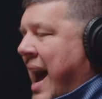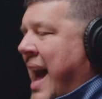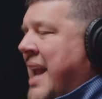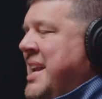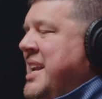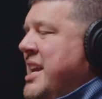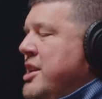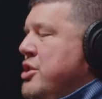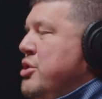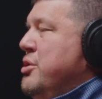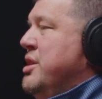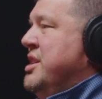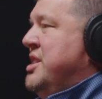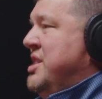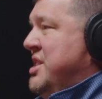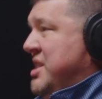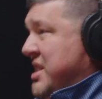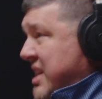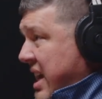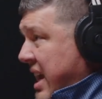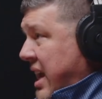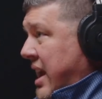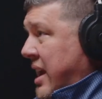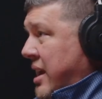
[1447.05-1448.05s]
I need you to
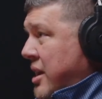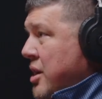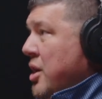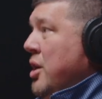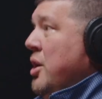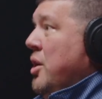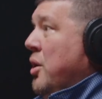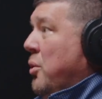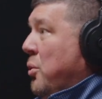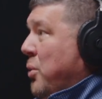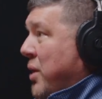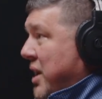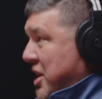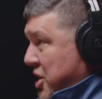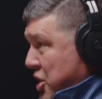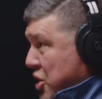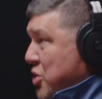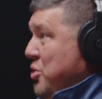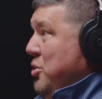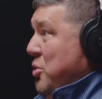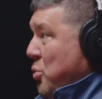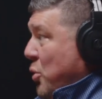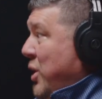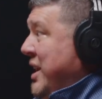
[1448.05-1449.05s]
see what
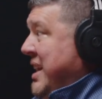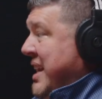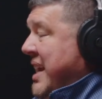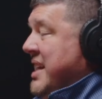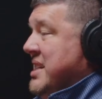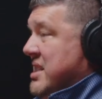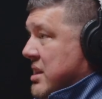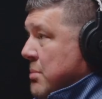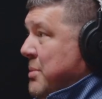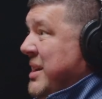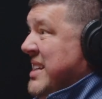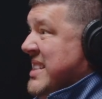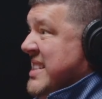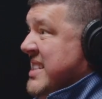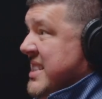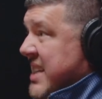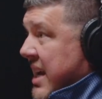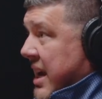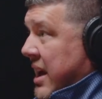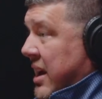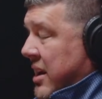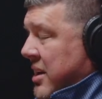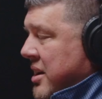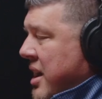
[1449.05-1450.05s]
needs to be
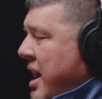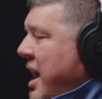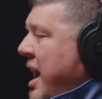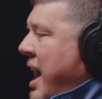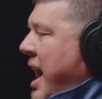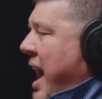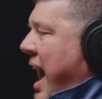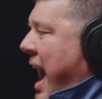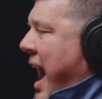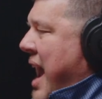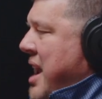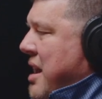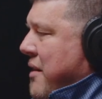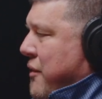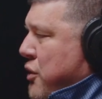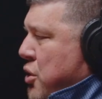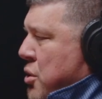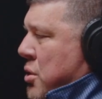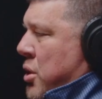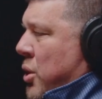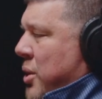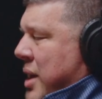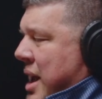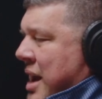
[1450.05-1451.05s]
seen. And if
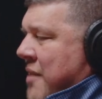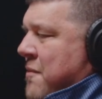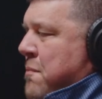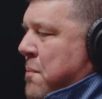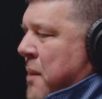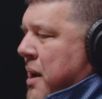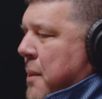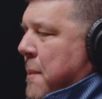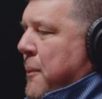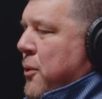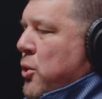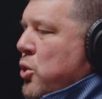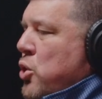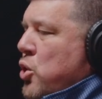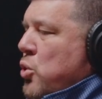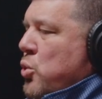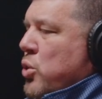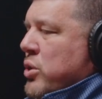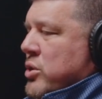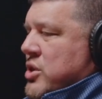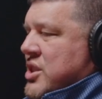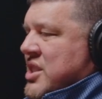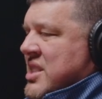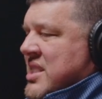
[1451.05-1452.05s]
you don't have people who
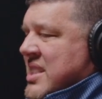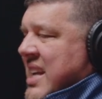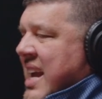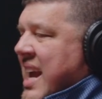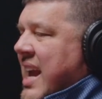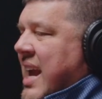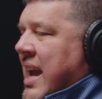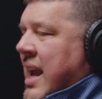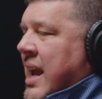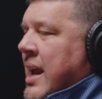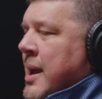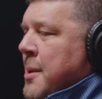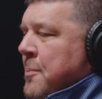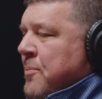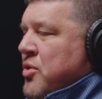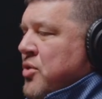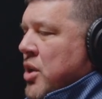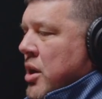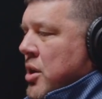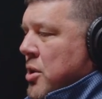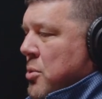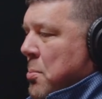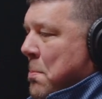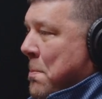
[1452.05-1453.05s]
will see
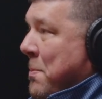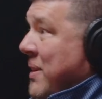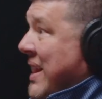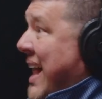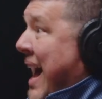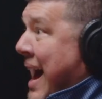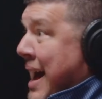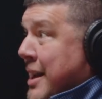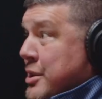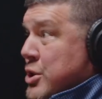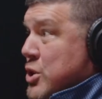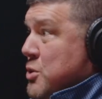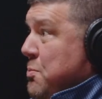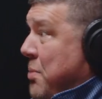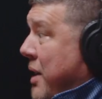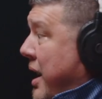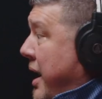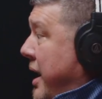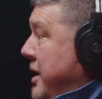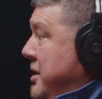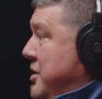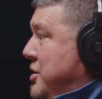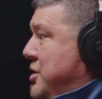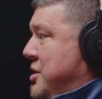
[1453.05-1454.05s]
blind
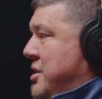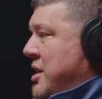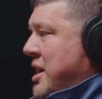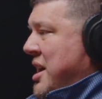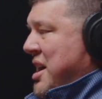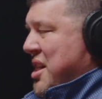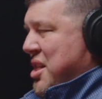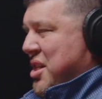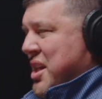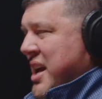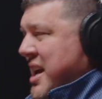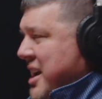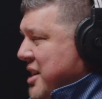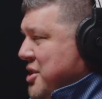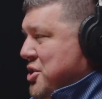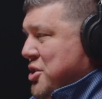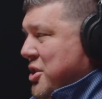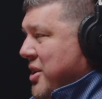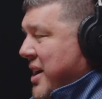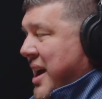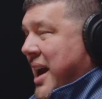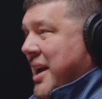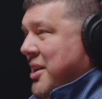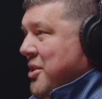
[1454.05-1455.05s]
spots, things
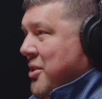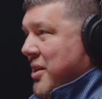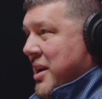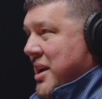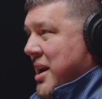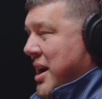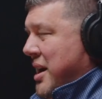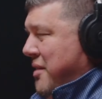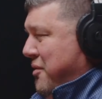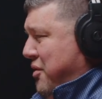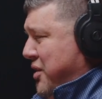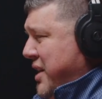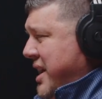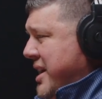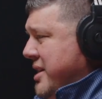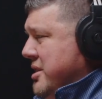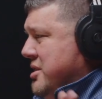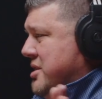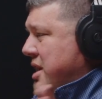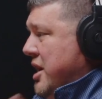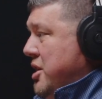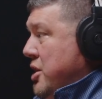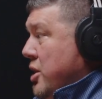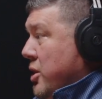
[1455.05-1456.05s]
you're ignorant of,
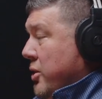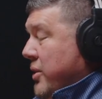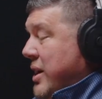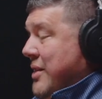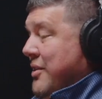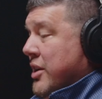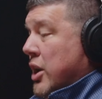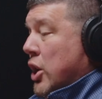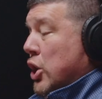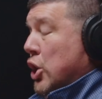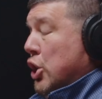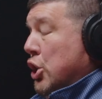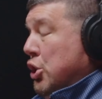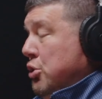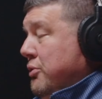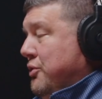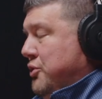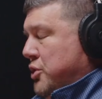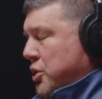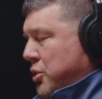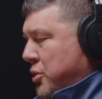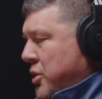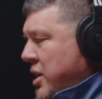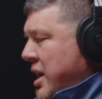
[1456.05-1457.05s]
things that you're even aloof
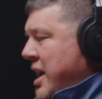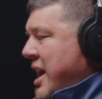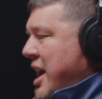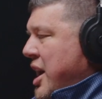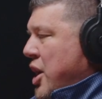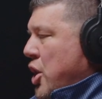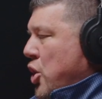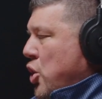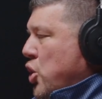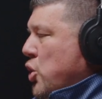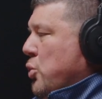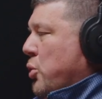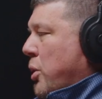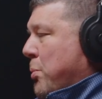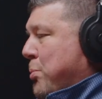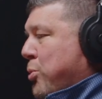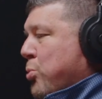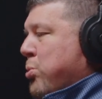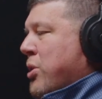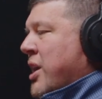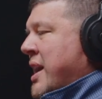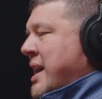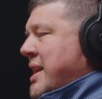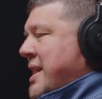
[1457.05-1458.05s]
to, who will
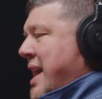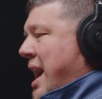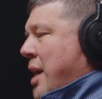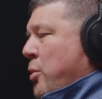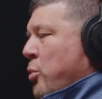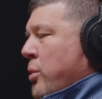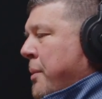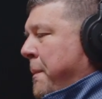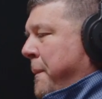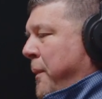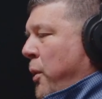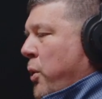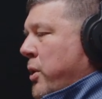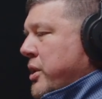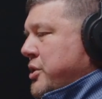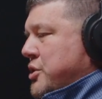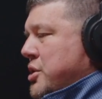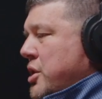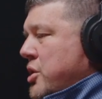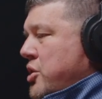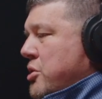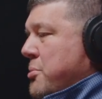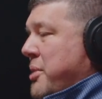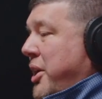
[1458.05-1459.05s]
bring that report
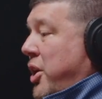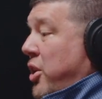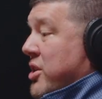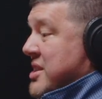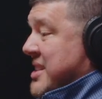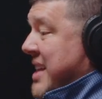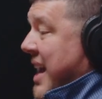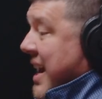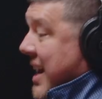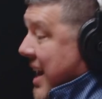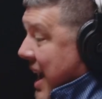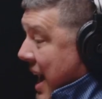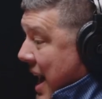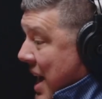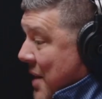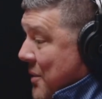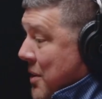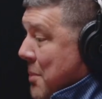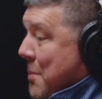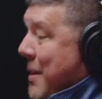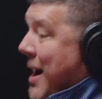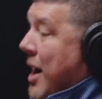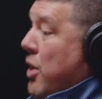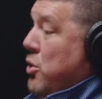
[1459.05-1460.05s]
to you because they care
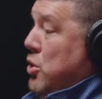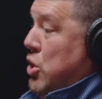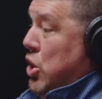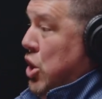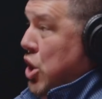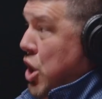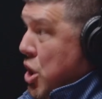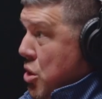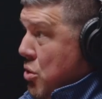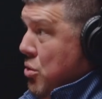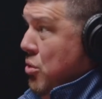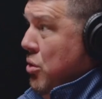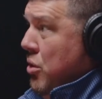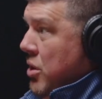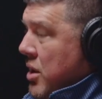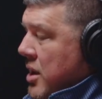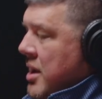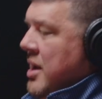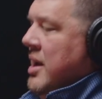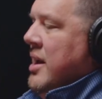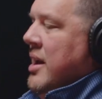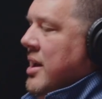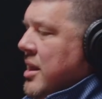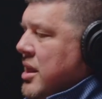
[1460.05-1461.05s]
about you,
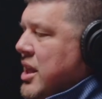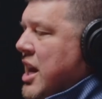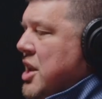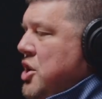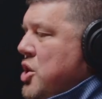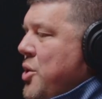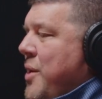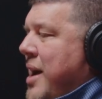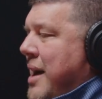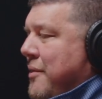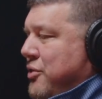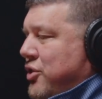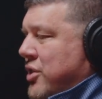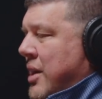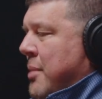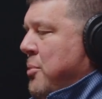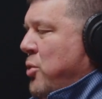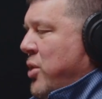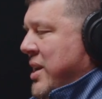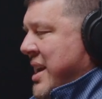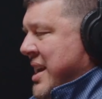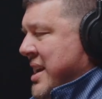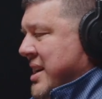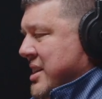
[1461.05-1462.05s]
then you have
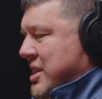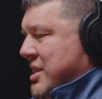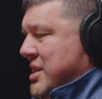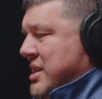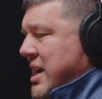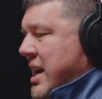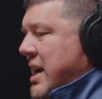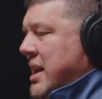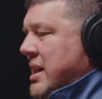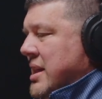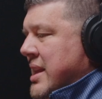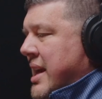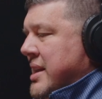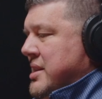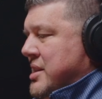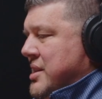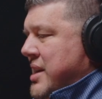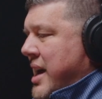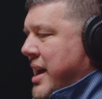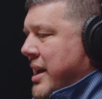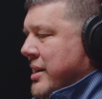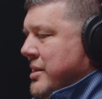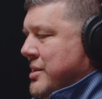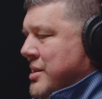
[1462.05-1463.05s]
someone in a seat that
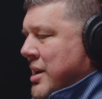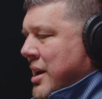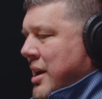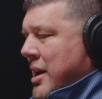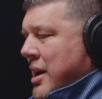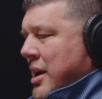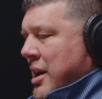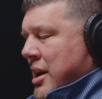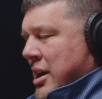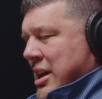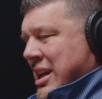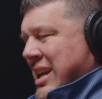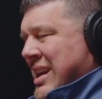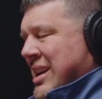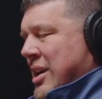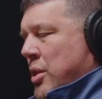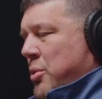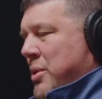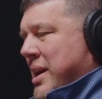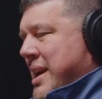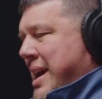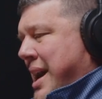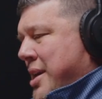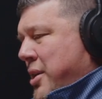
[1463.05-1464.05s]
says, you know
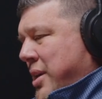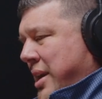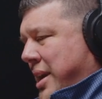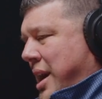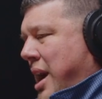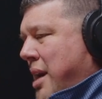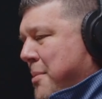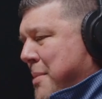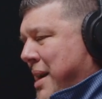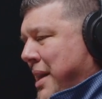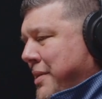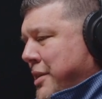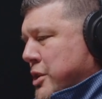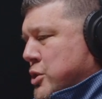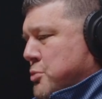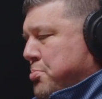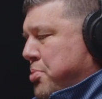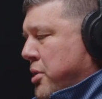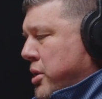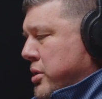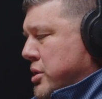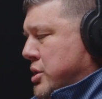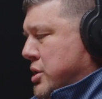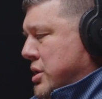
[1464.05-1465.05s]
what, I don't even care about this
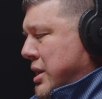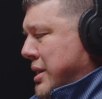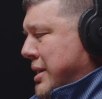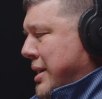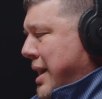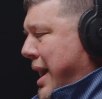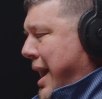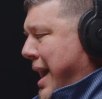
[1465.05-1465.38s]
person.